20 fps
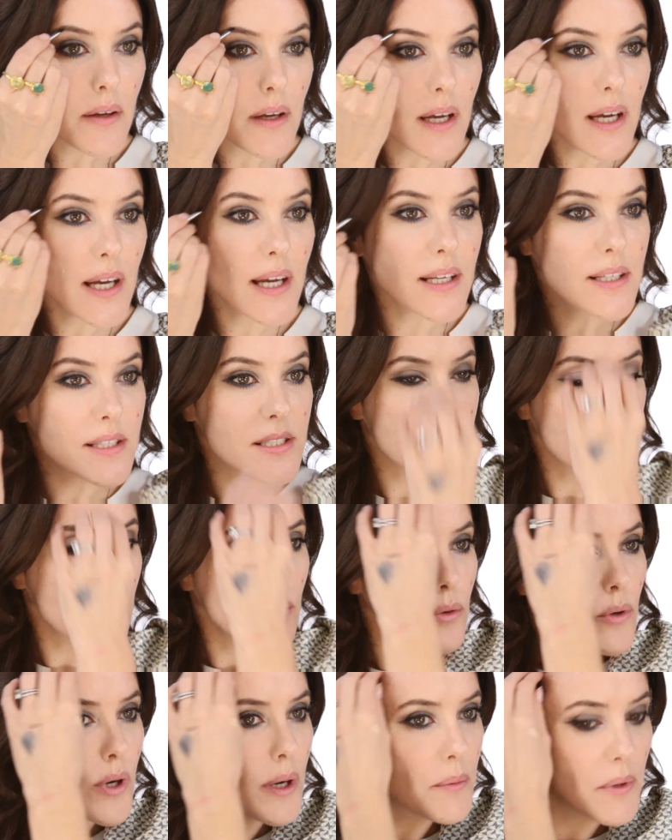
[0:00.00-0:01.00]
And
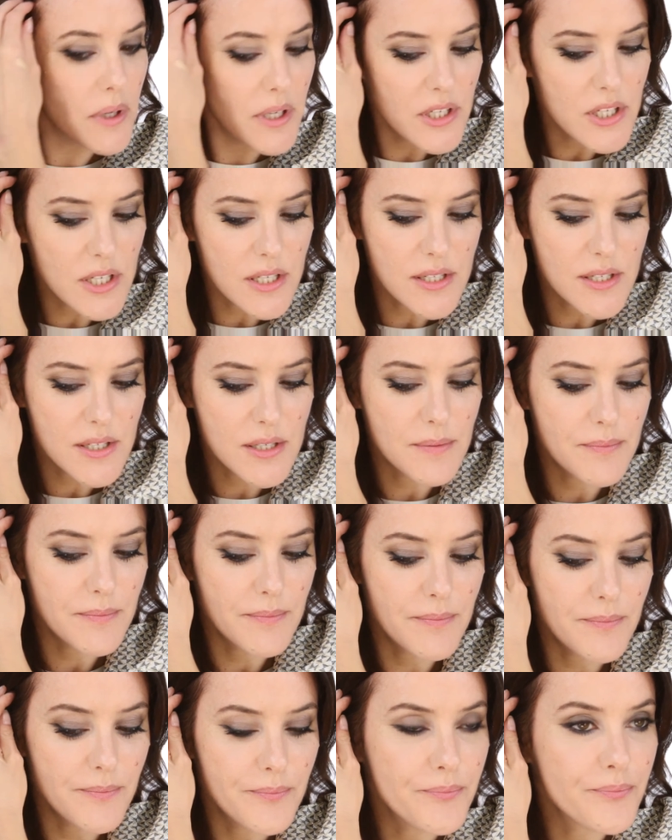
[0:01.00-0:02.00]
I'm going to just
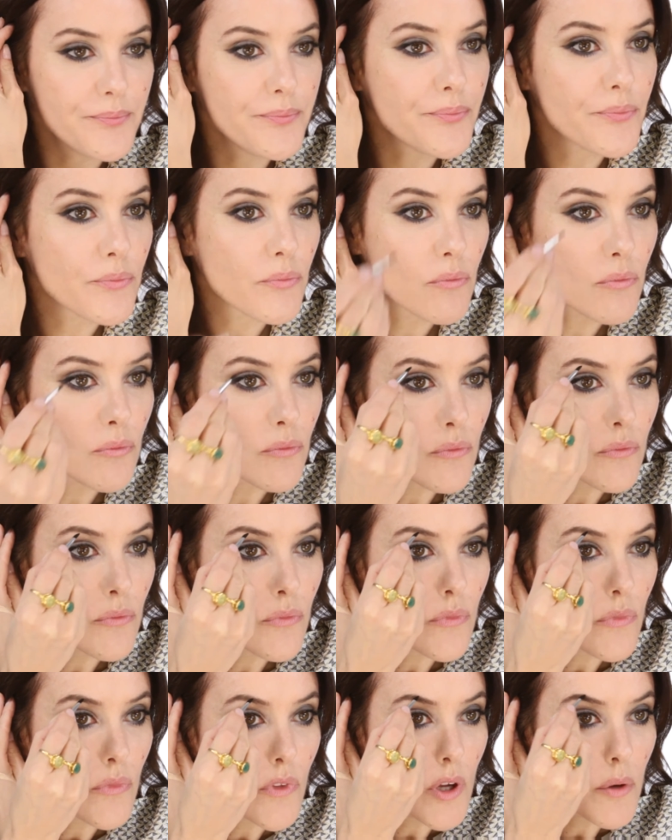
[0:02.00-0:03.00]

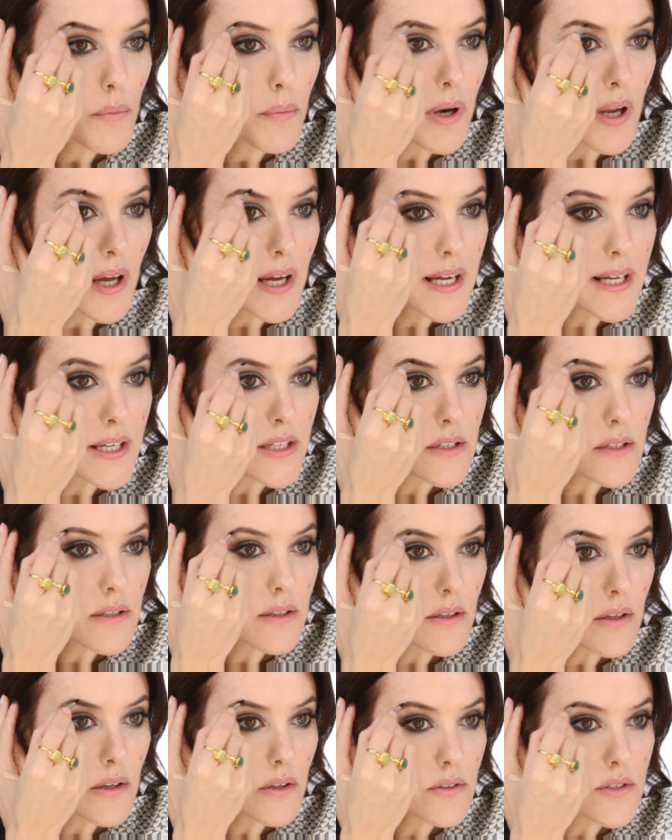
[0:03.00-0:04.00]
apply it
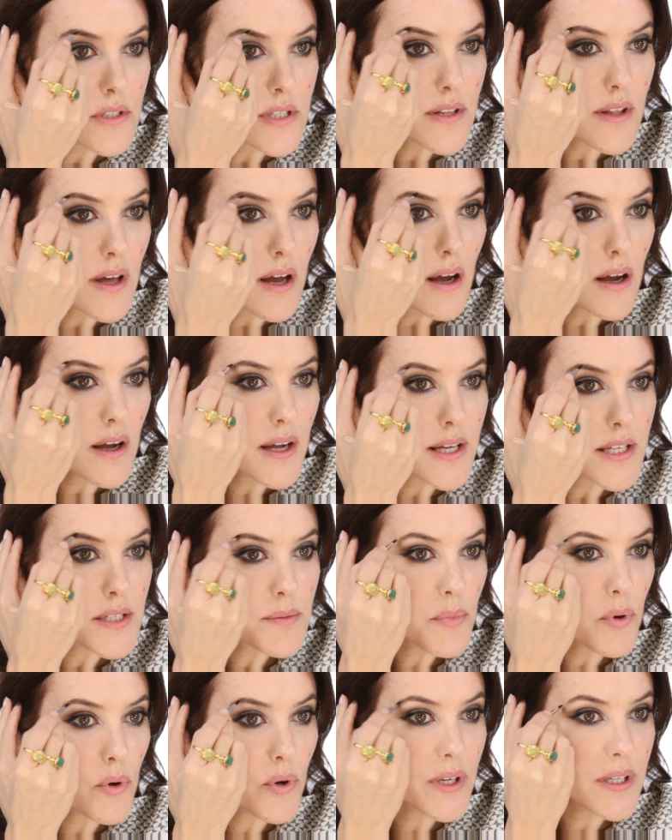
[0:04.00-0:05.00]
onto the
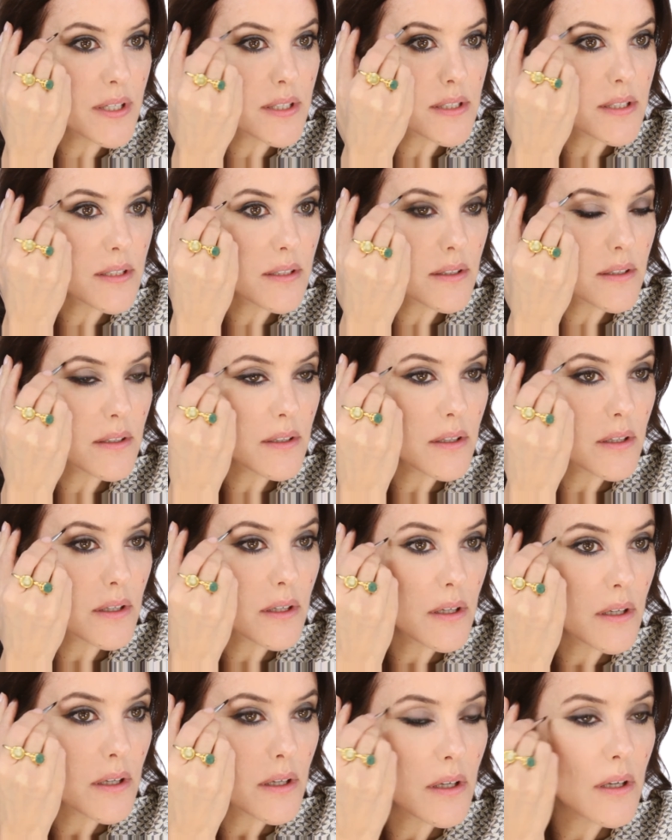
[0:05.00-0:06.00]
highest point
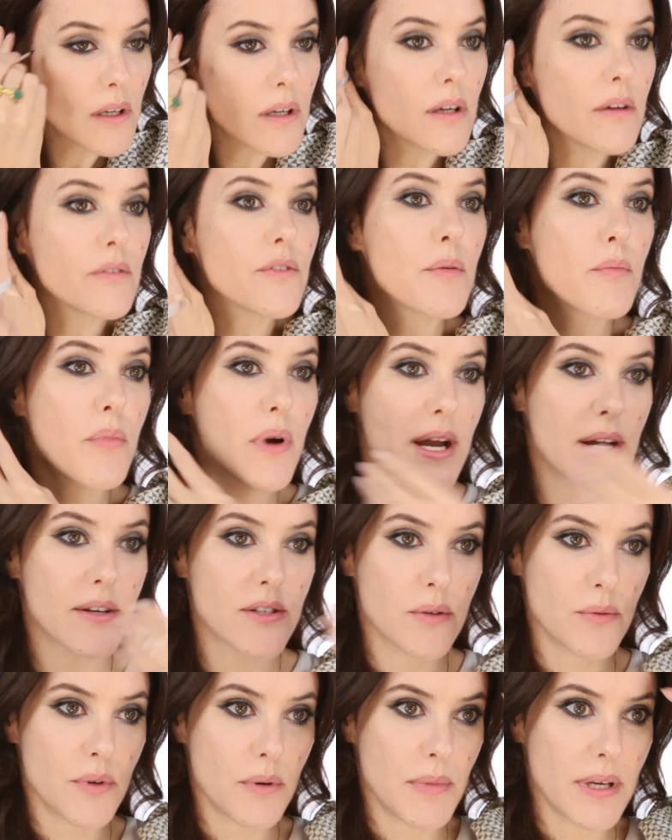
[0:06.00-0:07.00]
of the
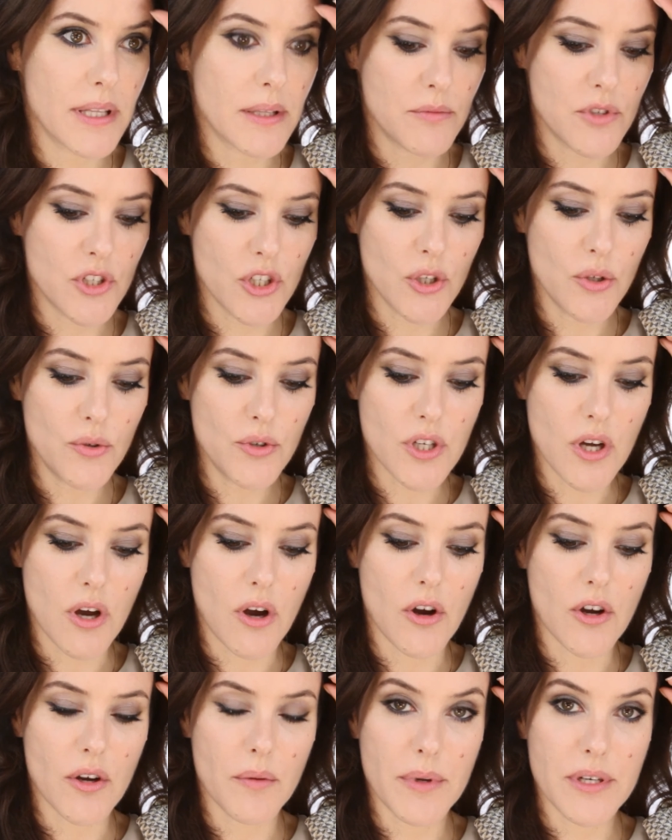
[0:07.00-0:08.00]
brows. I don't want to make them too
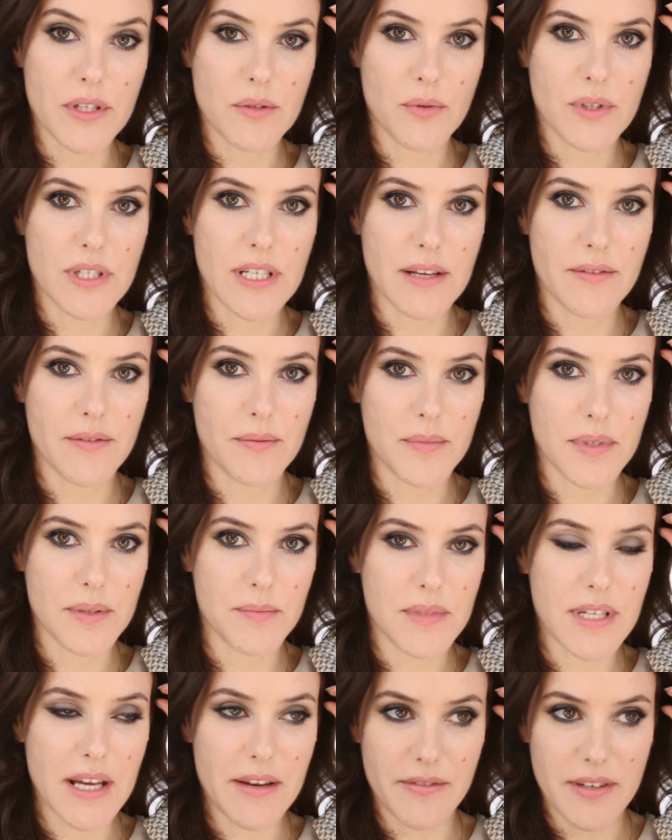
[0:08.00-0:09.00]
dark, but I just want to give them
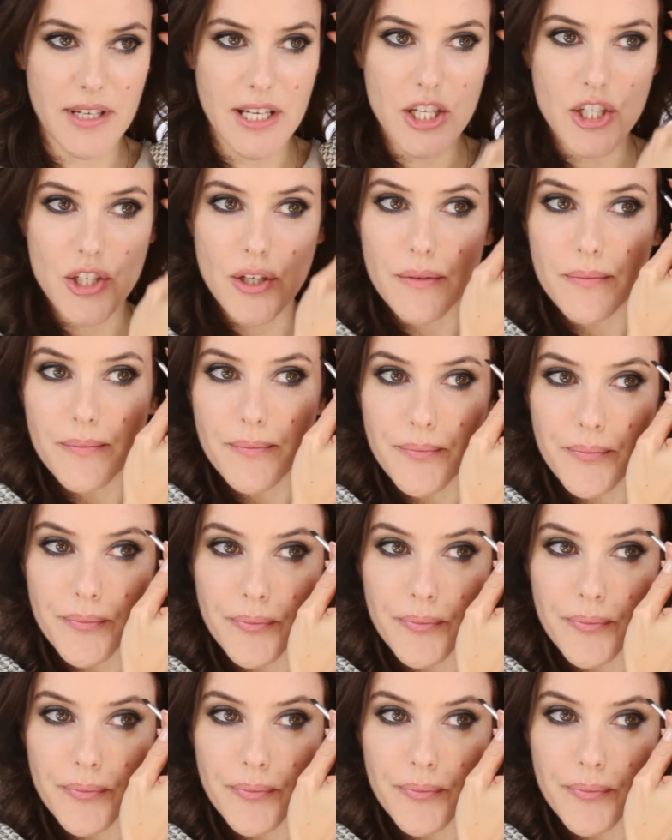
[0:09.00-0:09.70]
some definition.